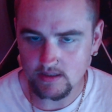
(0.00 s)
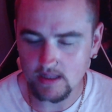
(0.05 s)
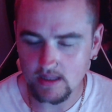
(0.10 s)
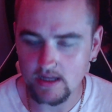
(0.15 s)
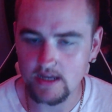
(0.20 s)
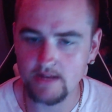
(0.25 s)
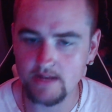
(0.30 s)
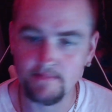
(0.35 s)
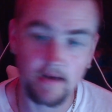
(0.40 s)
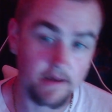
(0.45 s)

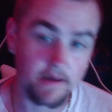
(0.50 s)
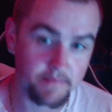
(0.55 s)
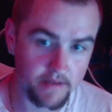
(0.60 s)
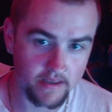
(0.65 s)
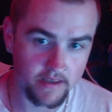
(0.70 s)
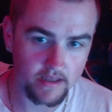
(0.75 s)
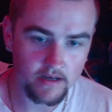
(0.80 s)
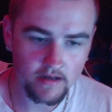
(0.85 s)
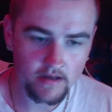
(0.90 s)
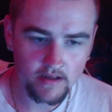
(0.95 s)
in my
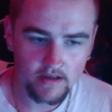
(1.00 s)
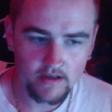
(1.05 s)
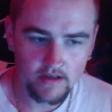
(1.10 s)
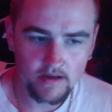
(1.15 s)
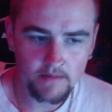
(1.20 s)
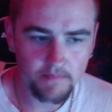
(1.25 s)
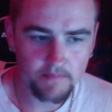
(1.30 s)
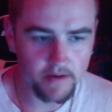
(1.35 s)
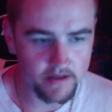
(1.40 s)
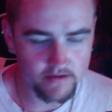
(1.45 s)
opinion.
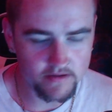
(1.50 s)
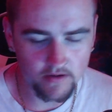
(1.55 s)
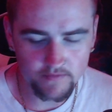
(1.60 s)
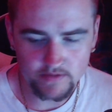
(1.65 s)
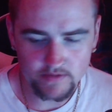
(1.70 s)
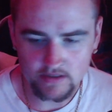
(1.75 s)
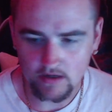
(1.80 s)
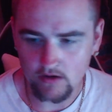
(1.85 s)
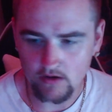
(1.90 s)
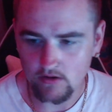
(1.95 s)
But it's
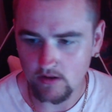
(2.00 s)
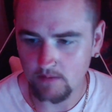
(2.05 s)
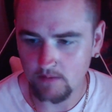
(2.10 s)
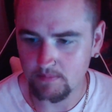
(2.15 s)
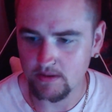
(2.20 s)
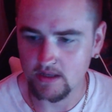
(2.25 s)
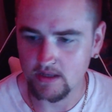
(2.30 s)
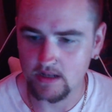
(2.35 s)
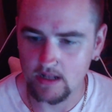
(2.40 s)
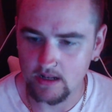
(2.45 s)
obviously all
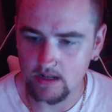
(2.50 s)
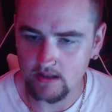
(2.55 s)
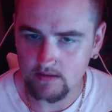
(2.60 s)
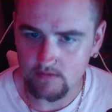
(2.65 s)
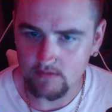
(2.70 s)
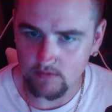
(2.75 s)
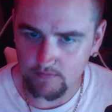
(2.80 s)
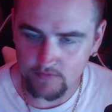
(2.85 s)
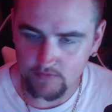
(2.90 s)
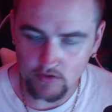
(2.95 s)
opinionated,
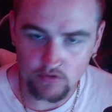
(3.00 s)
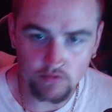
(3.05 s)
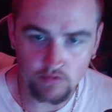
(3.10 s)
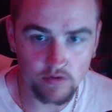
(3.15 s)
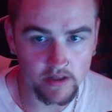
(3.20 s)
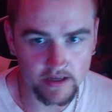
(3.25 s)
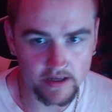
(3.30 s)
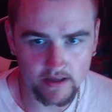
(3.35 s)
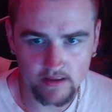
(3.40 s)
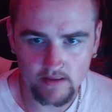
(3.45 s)
so if you do
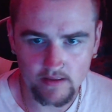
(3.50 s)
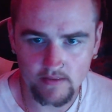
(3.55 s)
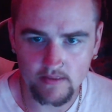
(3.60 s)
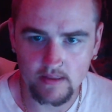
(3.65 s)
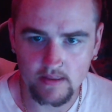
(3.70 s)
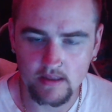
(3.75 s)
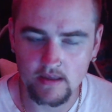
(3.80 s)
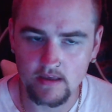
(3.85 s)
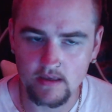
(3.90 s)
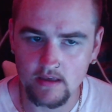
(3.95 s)
like
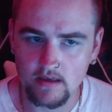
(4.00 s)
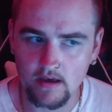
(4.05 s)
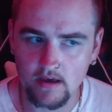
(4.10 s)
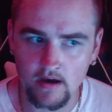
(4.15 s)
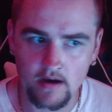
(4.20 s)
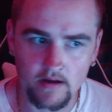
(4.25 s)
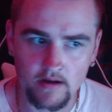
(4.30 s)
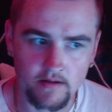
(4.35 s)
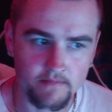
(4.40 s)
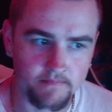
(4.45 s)
the
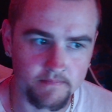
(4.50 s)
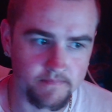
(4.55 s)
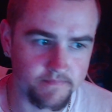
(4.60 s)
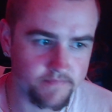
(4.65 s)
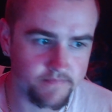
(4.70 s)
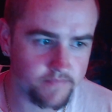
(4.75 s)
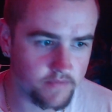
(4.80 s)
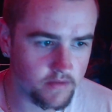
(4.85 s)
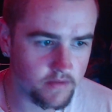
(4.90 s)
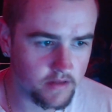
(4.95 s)

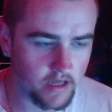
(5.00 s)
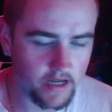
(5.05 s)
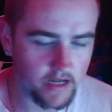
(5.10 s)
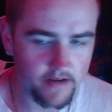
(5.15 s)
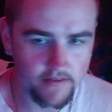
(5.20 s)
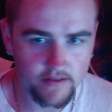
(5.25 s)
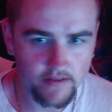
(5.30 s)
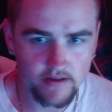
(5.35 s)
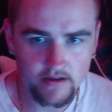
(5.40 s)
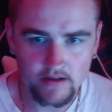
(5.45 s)
kind of
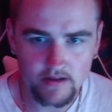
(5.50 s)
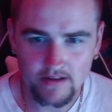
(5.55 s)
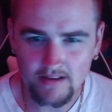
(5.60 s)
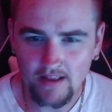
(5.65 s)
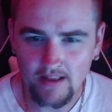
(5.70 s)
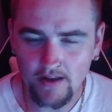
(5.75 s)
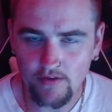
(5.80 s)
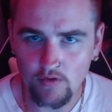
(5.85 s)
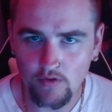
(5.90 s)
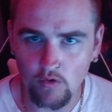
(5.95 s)
the,
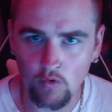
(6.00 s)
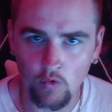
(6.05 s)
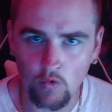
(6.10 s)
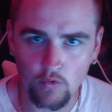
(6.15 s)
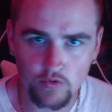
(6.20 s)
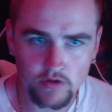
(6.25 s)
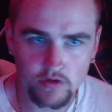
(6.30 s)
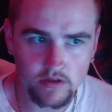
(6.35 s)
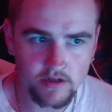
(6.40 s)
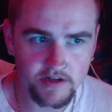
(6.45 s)
not an
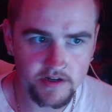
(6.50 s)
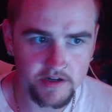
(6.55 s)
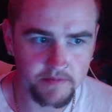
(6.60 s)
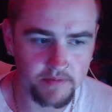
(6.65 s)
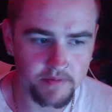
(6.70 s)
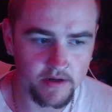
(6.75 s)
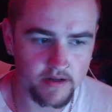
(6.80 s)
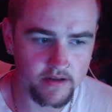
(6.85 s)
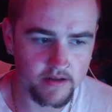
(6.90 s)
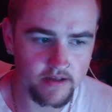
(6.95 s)
older look,
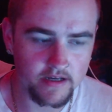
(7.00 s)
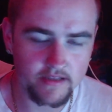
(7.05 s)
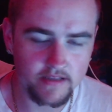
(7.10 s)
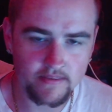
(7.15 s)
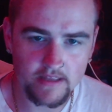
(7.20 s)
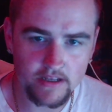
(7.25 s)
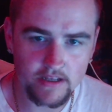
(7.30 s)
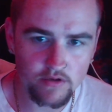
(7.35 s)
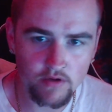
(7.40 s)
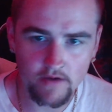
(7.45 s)
but
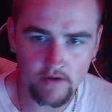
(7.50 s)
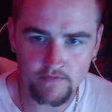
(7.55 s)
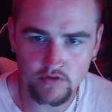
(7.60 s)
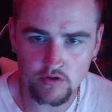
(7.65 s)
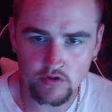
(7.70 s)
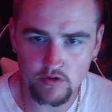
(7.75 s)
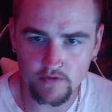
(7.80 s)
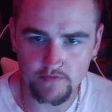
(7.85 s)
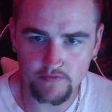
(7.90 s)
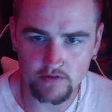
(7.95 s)
they do have
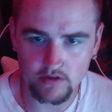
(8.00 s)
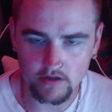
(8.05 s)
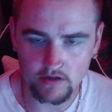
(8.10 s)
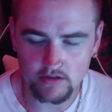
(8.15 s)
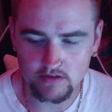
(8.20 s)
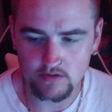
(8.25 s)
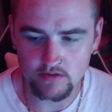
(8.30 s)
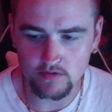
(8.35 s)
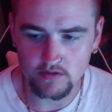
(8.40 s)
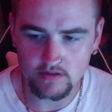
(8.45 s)
two different
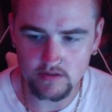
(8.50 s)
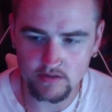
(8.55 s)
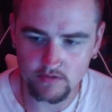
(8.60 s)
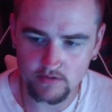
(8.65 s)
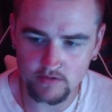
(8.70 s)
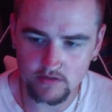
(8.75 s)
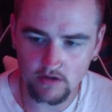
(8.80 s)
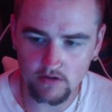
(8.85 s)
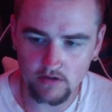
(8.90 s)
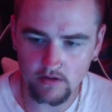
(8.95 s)
looks to it, so
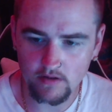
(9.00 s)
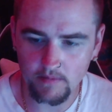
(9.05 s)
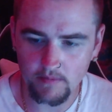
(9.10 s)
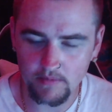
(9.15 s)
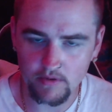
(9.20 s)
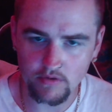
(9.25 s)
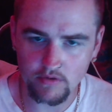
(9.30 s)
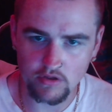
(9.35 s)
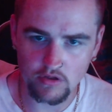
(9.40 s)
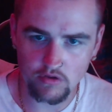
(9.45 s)
it's all
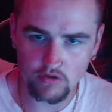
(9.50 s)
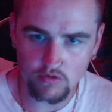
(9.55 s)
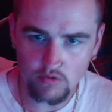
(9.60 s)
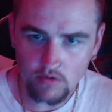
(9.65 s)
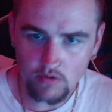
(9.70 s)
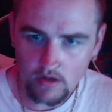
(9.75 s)
about you.